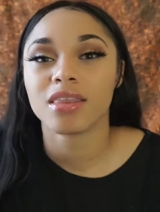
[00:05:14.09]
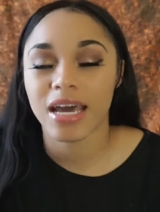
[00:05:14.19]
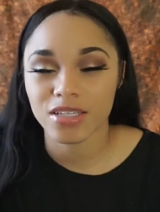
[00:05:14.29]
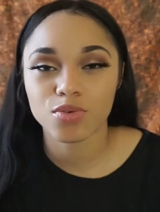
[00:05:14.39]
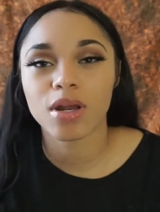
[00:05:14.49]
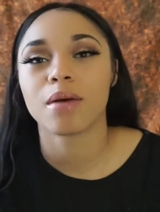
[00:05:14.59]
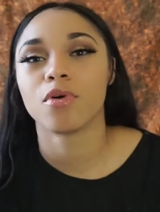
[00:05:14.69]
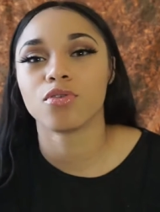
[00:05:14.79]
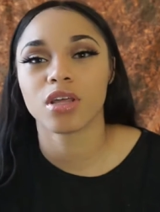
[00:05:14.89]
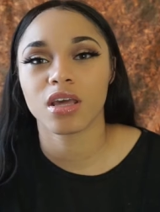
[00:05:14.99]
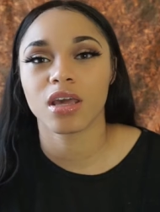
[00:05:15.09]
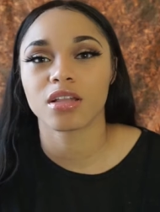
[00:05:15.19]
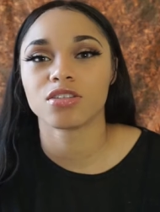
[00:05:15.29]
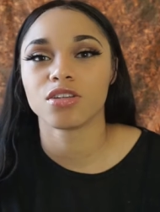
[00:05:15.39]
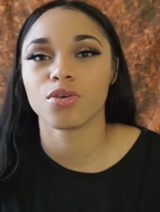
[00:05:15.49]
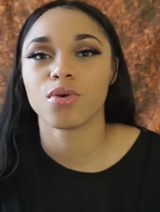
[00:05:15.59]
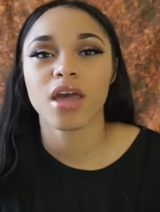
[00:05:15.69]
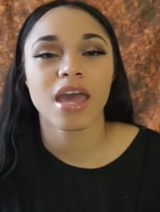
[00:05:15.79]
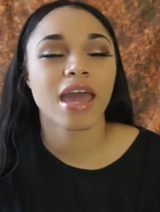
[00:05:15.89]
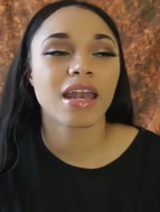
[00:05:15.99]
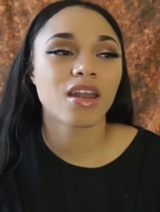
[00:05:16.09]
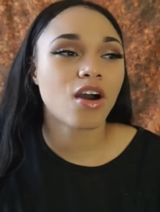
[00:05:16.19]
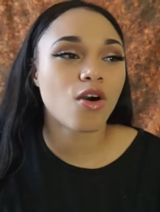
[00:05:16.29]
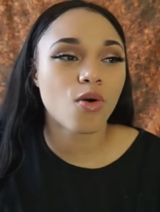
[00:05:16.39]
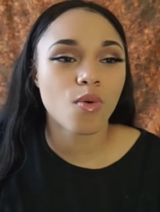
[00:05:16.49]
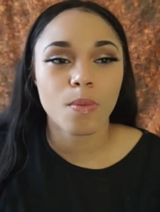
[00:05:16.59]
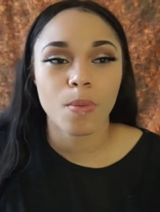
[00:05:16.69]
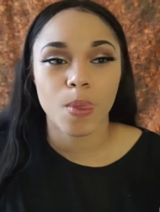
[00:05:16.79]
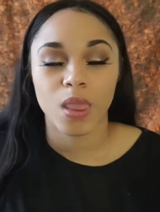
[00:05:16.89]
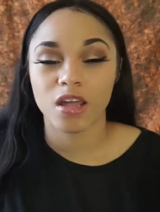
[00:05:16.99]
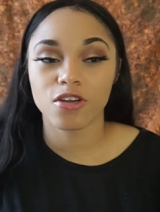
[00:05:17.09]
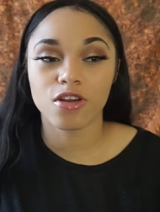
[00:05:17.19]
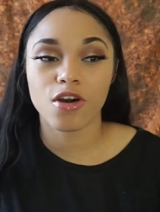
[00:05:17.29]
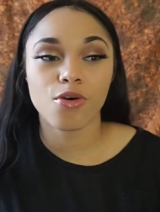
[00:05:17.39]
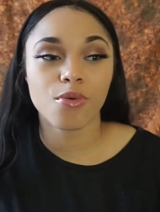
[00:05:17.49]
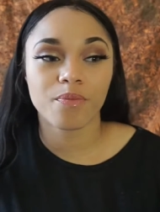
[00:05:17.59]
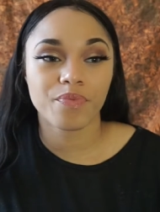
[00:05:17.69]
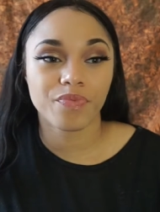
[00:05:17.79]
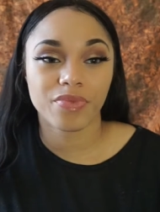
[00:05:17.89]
That's what I'm holding against you. And no, you know,